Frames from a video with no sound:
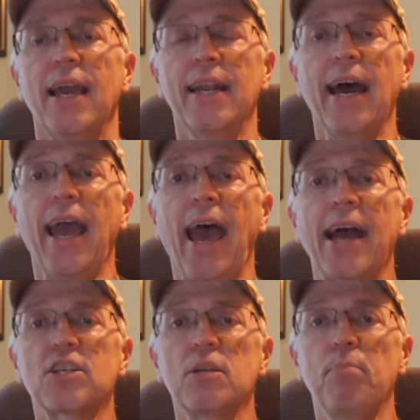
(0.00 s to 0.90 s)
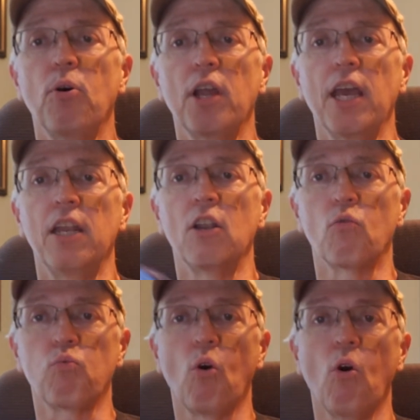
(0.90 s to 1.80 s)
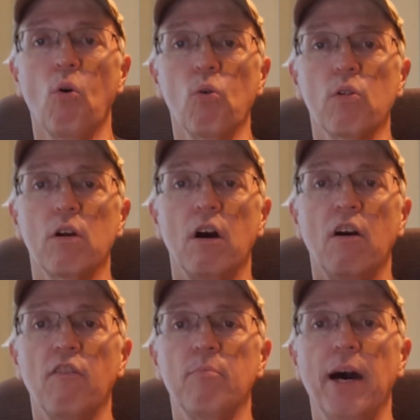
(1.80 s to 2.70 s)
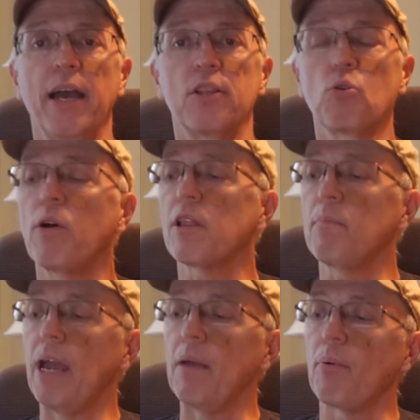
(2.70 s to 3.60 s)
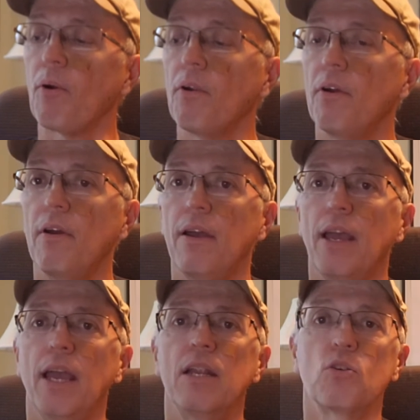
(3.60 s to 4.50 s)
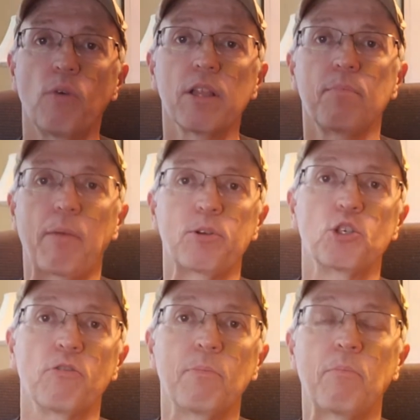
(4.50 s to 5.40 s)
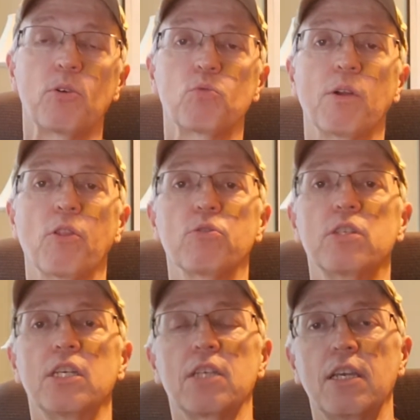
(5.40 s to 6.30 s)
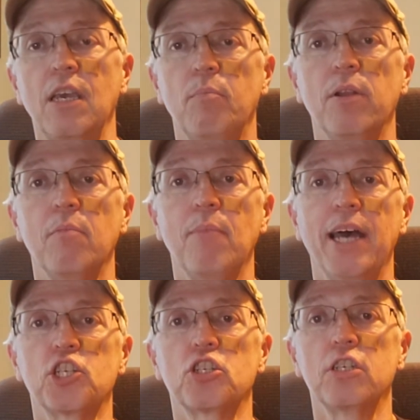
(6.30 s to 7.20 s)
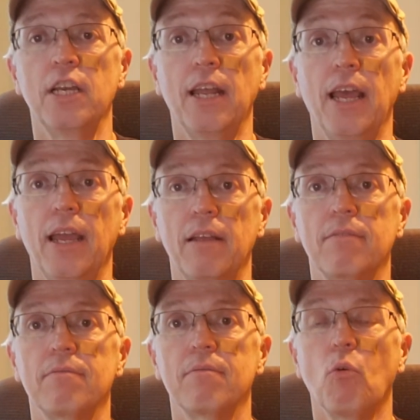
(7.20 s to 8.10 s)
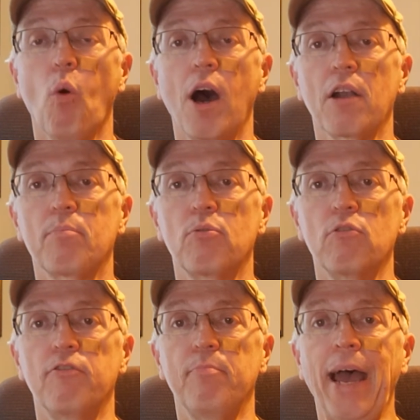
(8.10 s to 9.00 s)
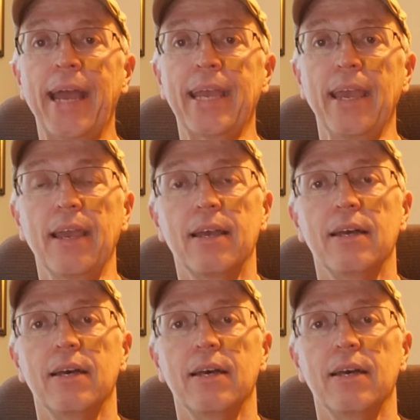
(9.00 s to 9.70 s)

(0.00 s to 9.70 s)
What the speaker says: and I actually put it in the roll of my toilet paper. And toilet paper, as you remember, is one of those things I keep in the mesh in a waterproof baggie